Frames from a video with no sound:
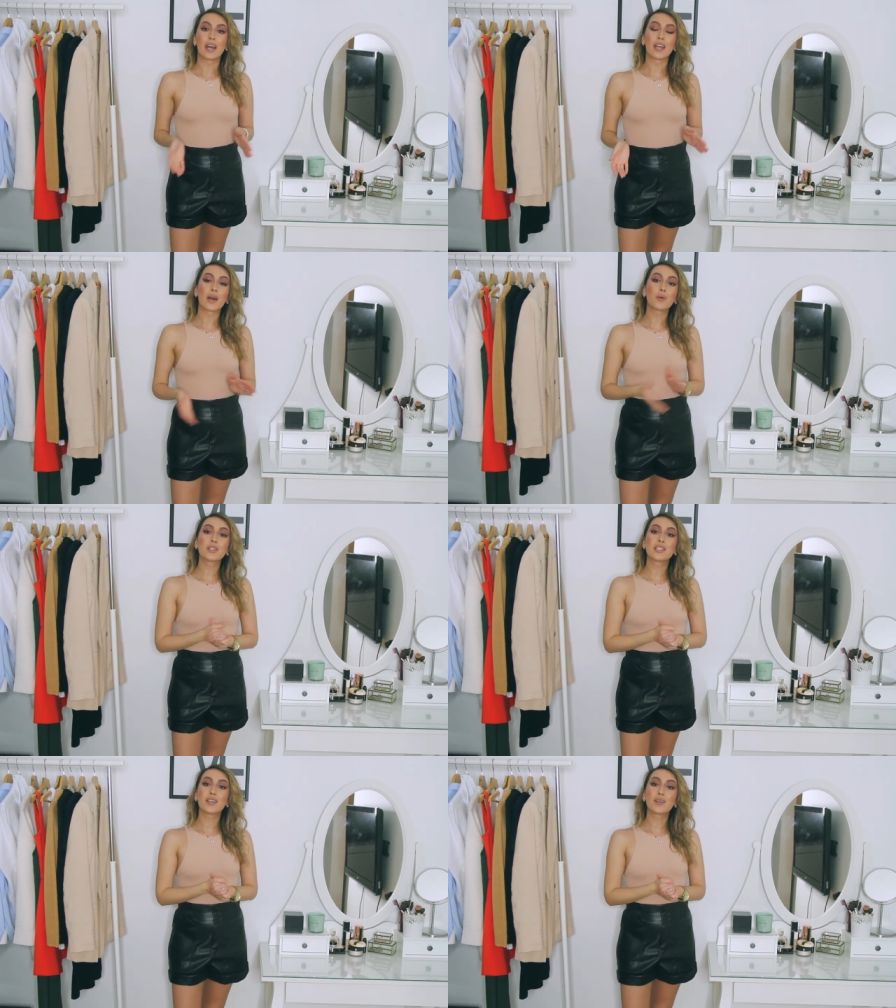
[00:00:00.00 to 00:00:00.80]
And I will
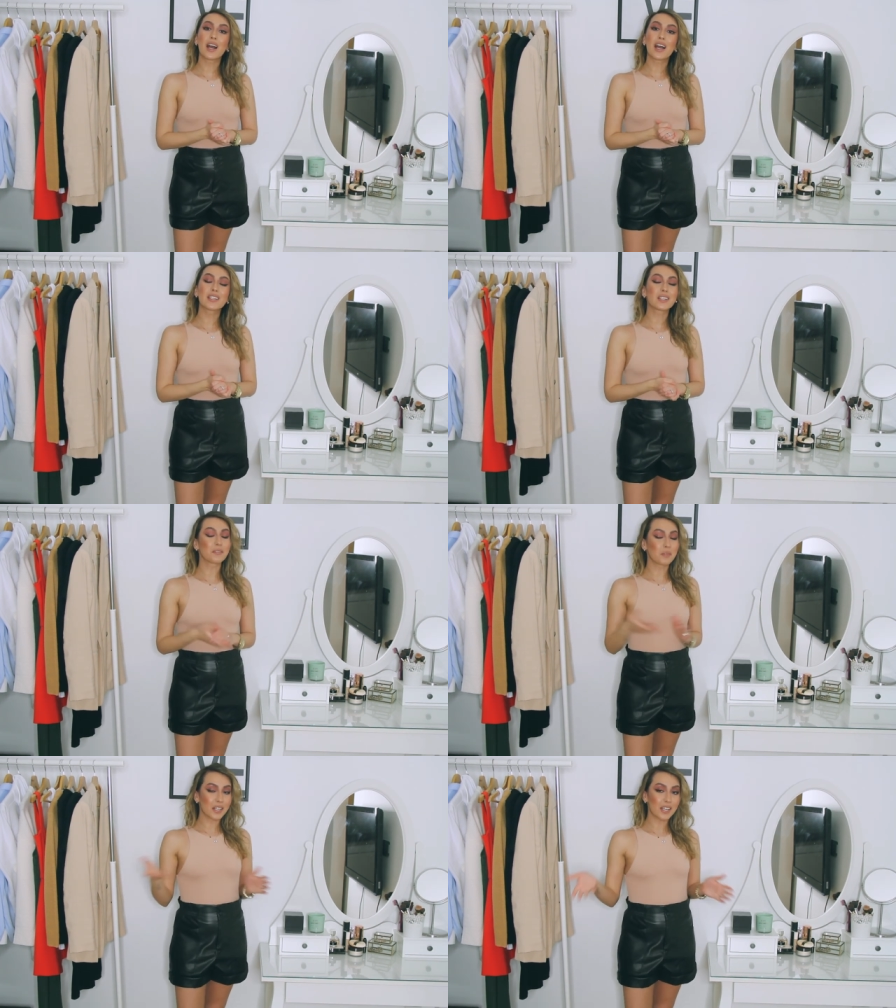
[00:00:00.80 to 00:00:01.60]
see you guys
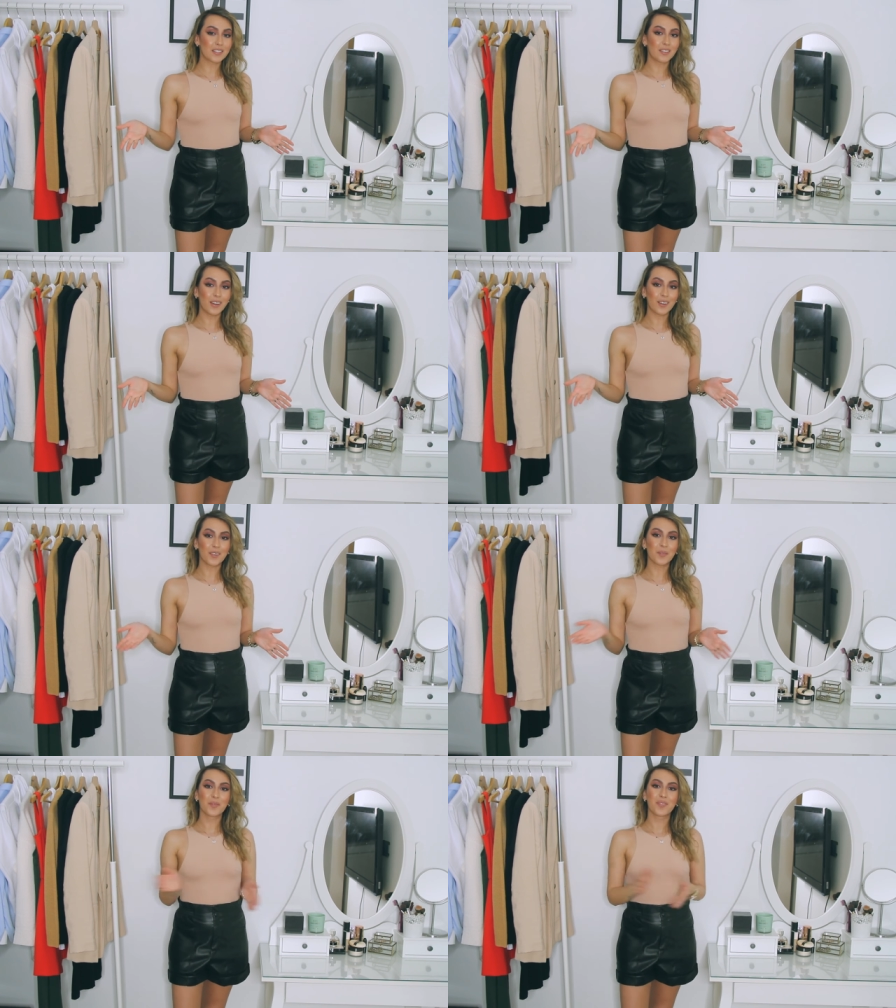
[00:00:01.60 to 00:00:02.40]
in my next
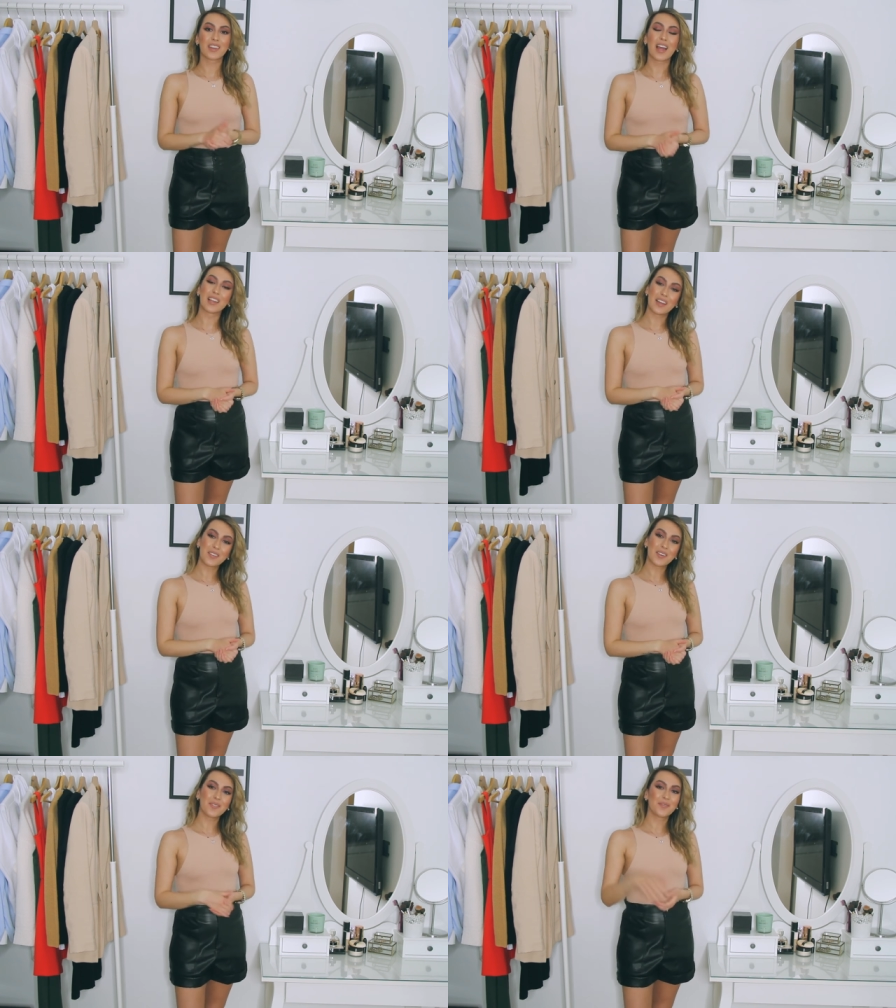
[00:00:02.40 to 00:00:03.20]
video. I love you.